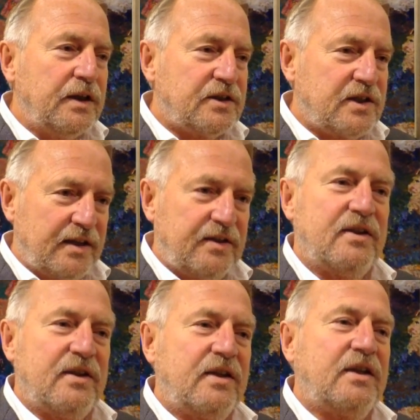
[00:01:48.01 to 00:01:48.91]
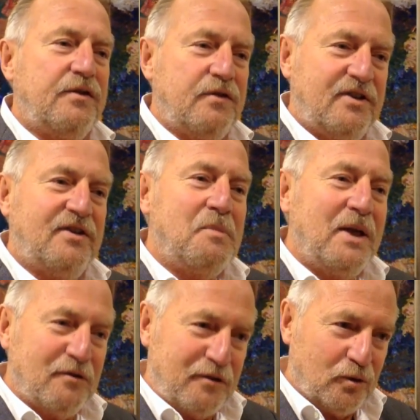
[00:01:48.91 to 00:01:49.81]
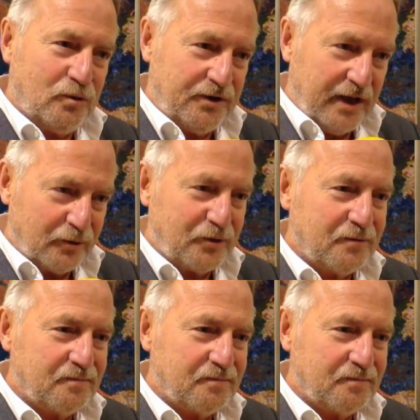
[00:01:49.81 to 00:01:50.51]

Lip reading: said, give it the benefit of the doubt.